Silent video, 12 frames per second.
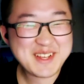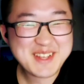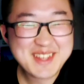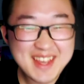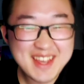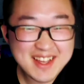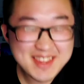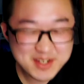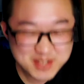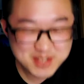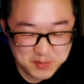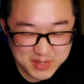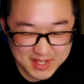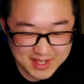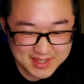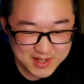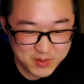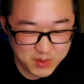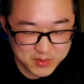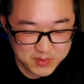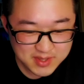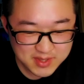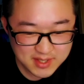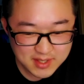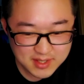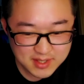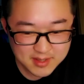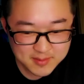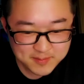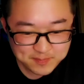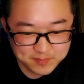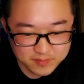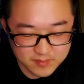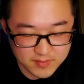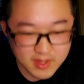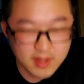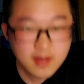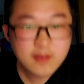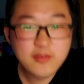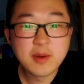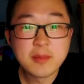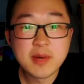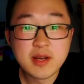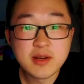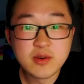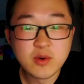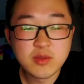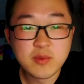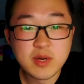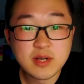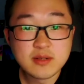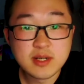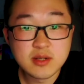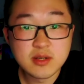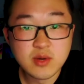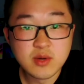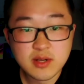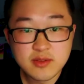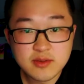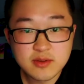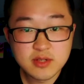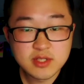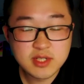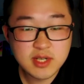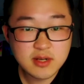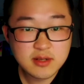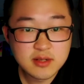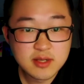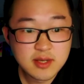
Yeah, there was a PA that I worked with from Northwell, Go Health Urgent Care.